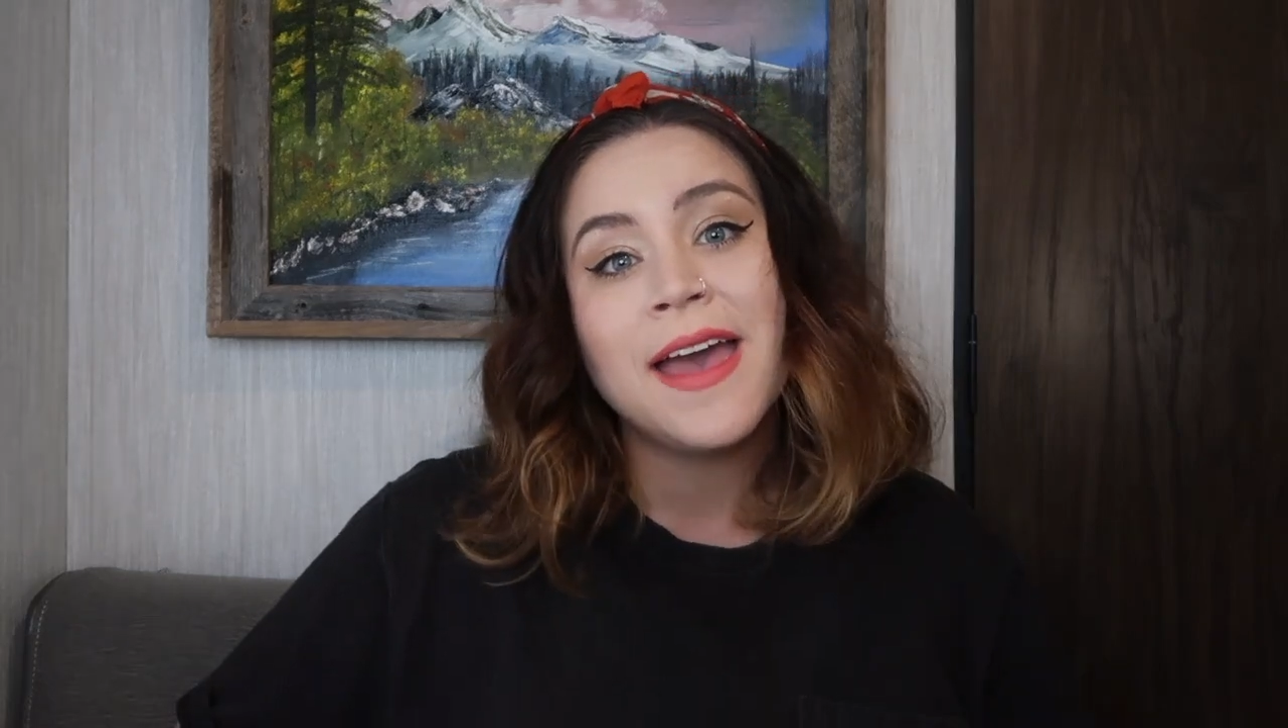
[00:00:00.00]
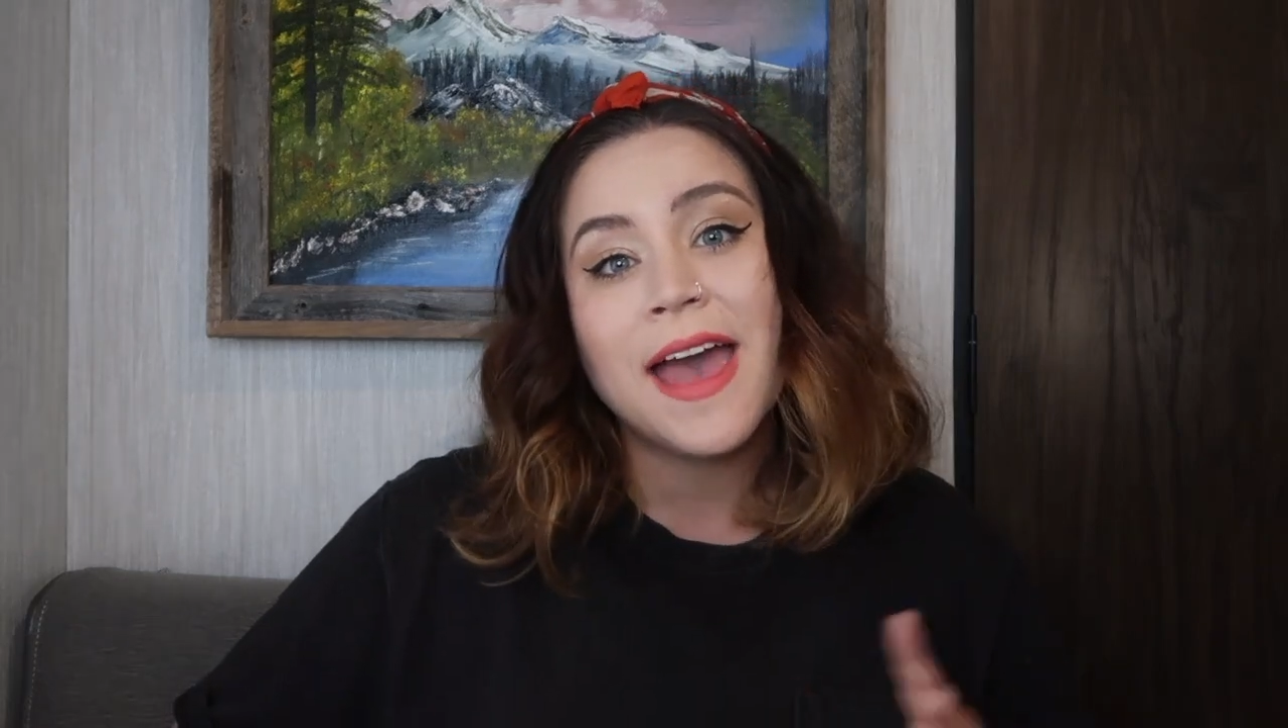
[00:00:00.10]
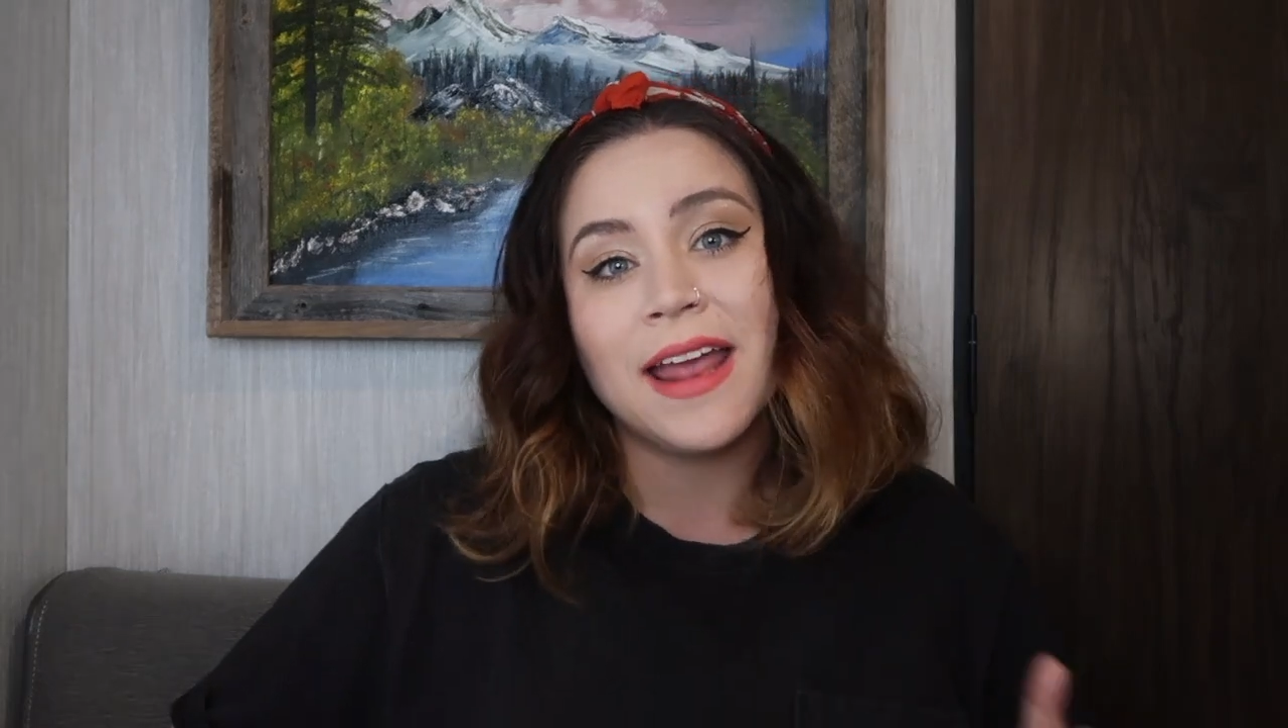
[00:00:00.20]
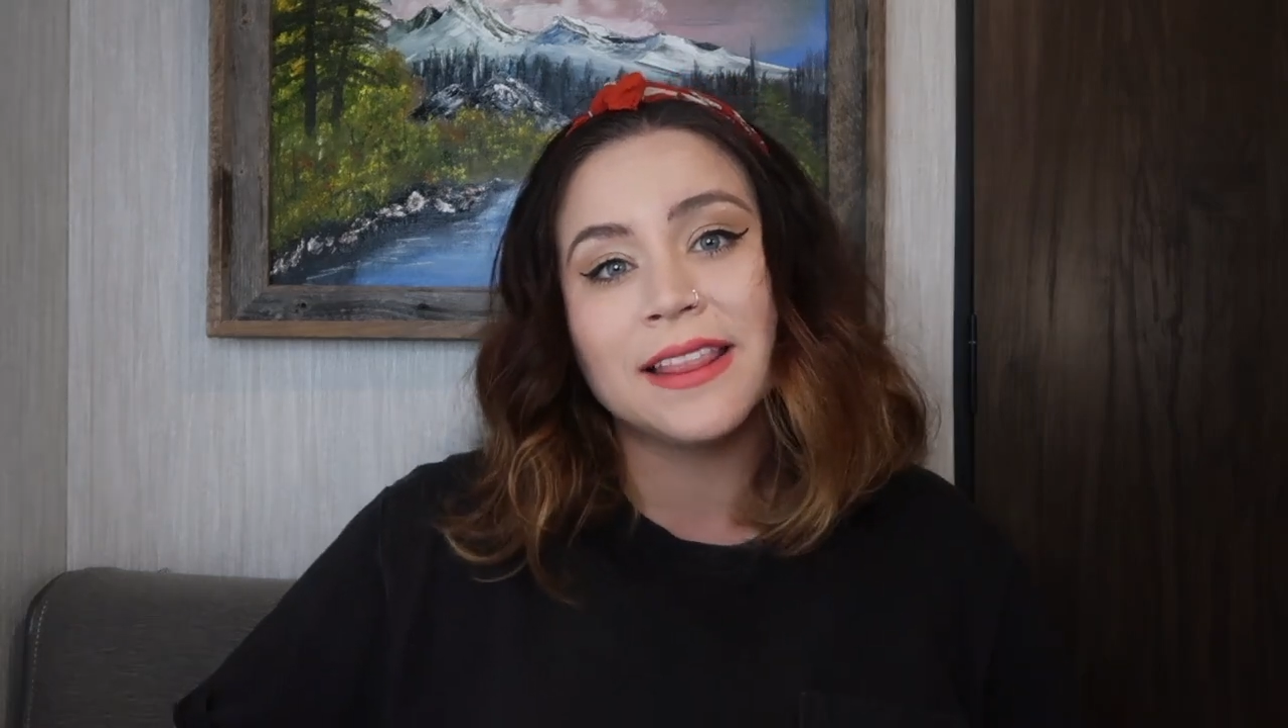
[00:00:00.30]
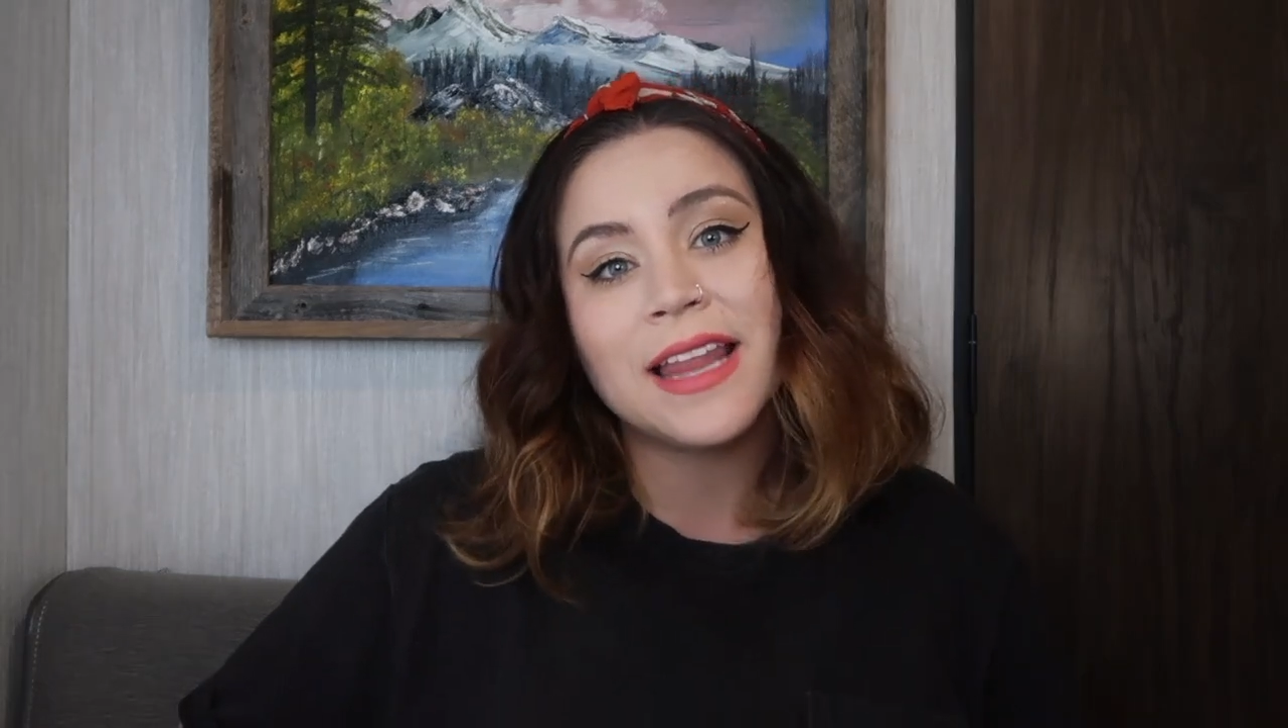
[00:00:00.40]

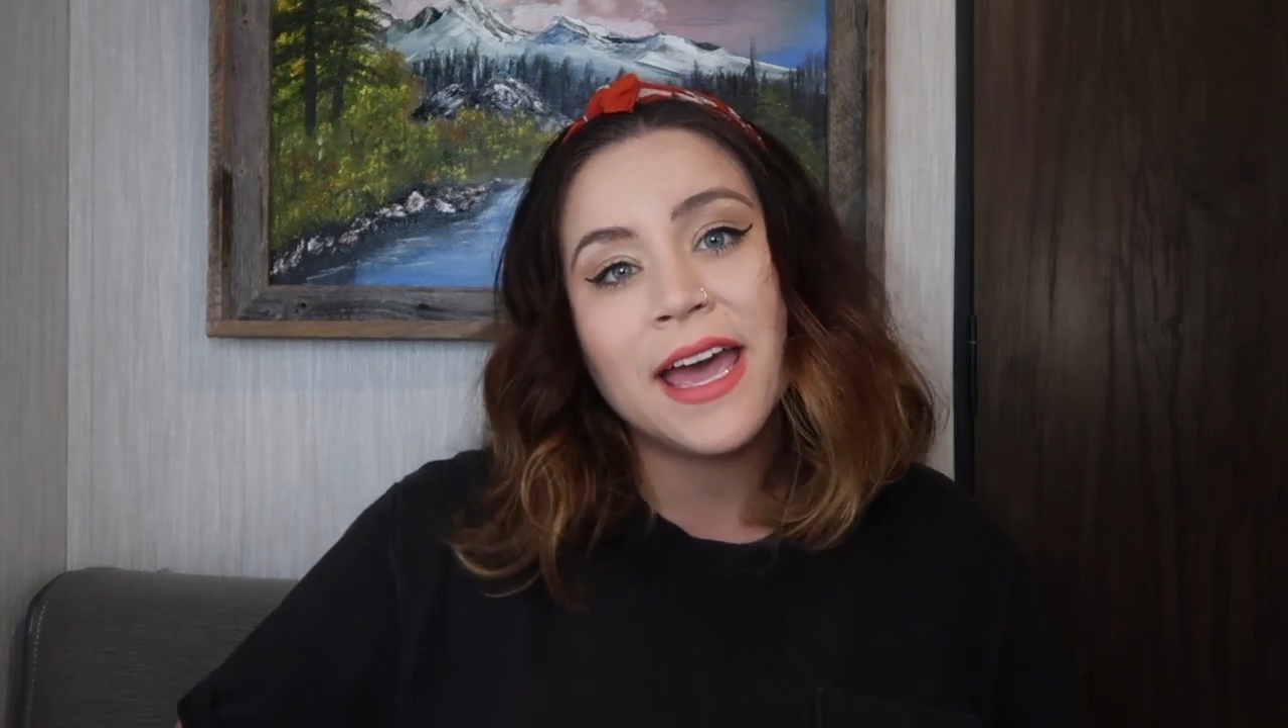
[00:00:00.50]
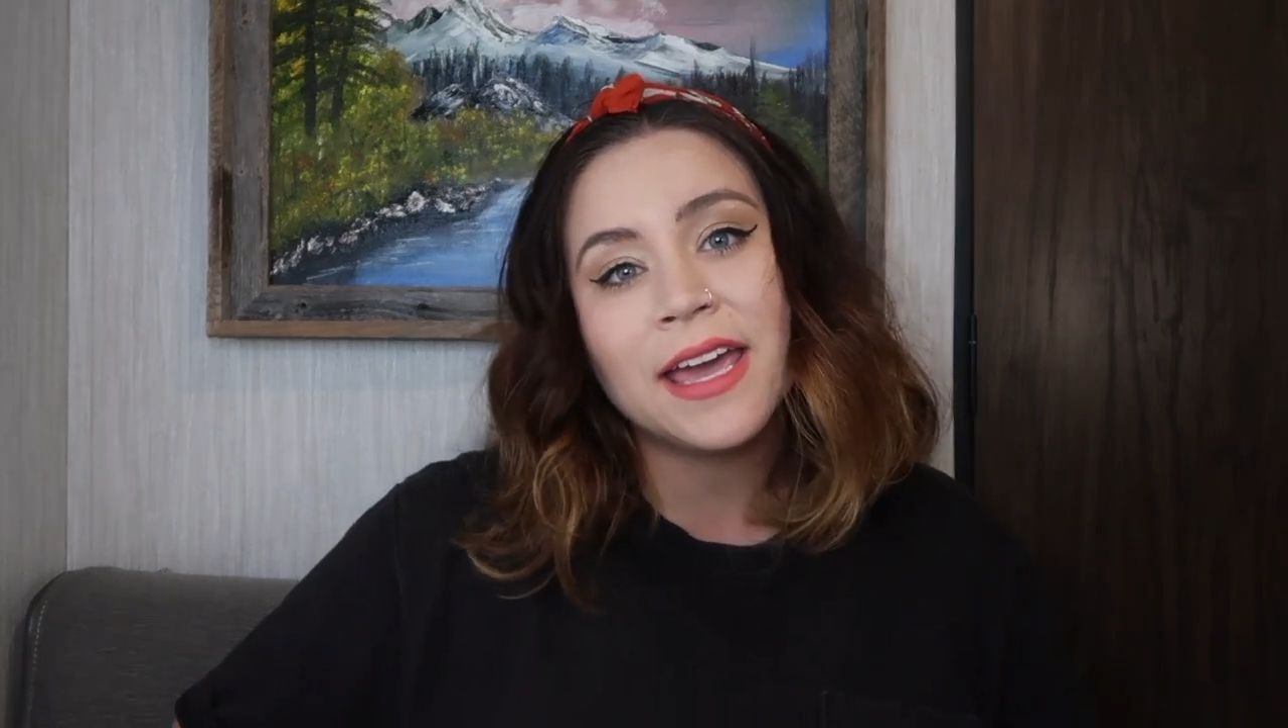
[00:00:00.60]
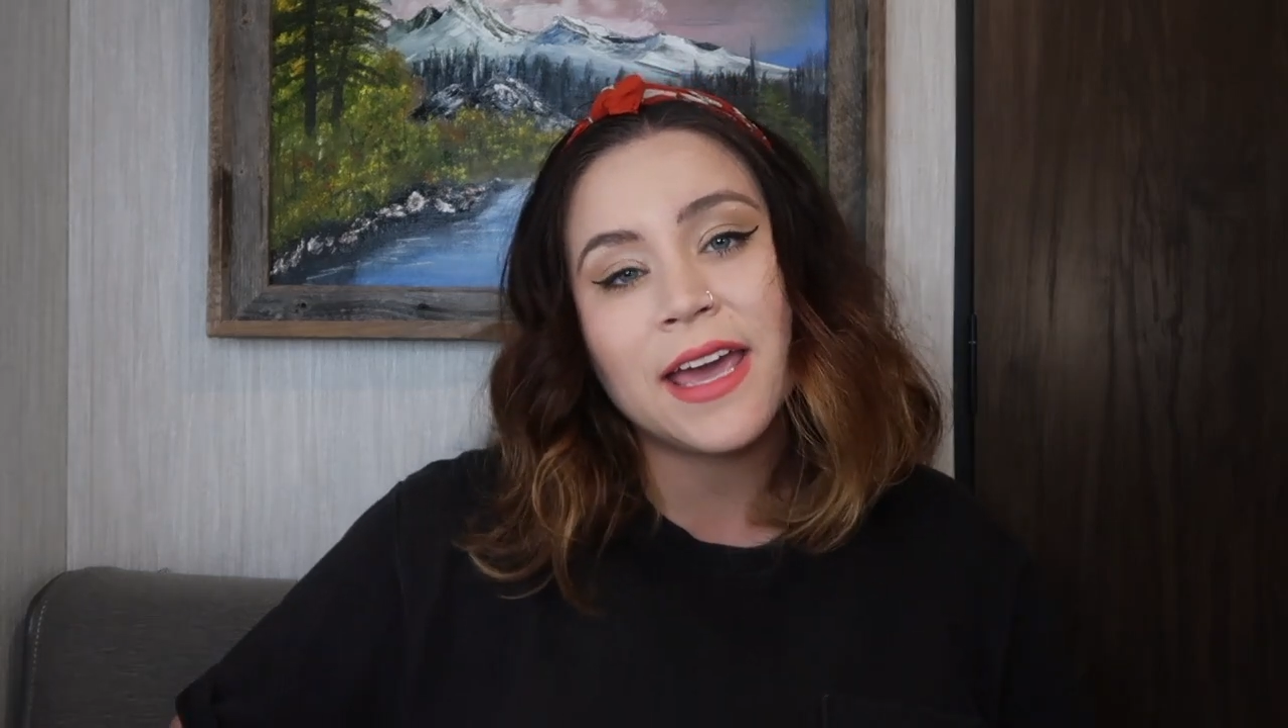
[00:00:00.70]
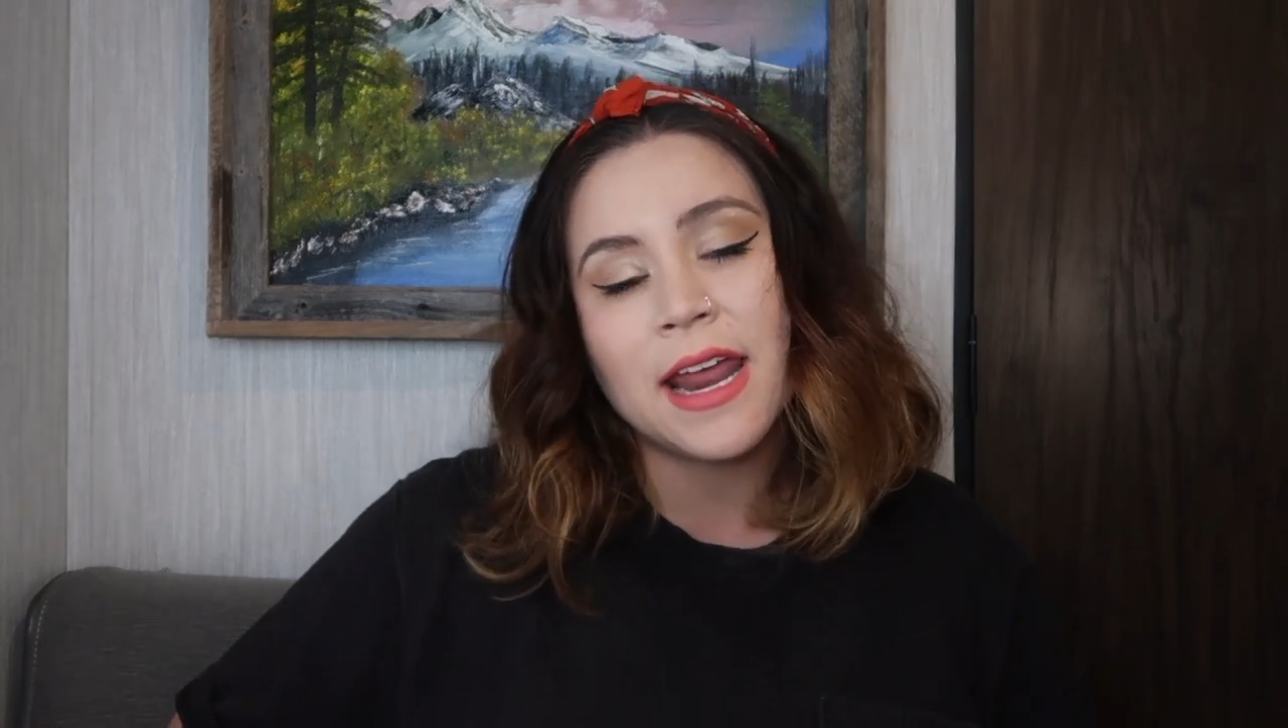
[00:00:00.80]
and like